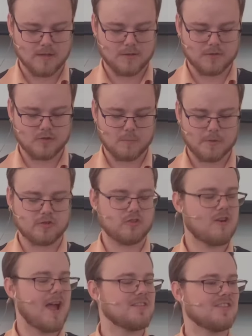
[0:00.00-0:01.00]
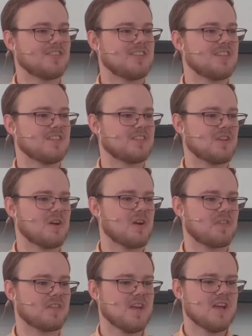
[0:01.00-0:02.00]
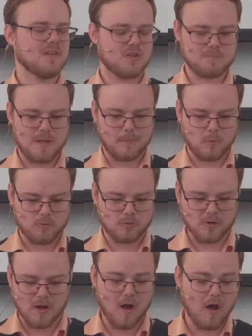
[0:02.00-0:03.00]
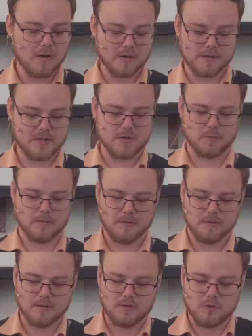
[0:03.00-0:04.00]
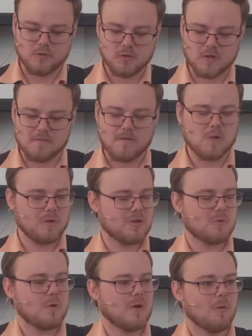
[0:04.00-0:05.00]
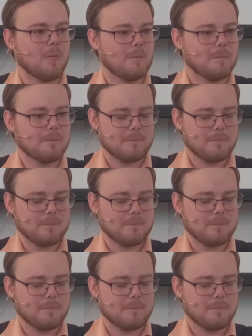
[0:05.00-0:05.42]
There's so much tragedy in this earth. There's people who do not honor you, who do not follow your will.